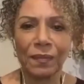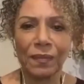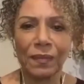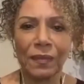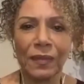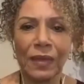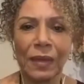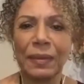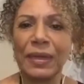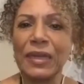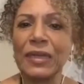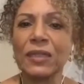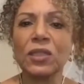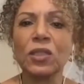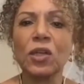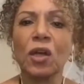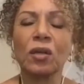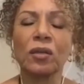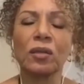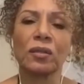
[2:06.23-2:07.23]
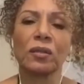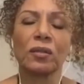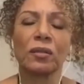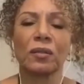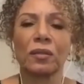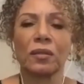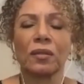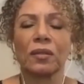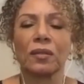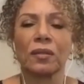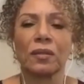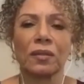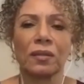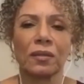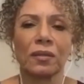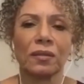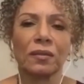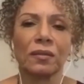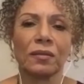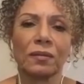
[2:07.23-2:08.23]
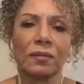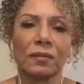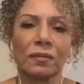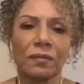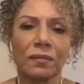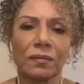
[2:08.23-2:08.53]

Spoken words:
And I think it has a lot to do with the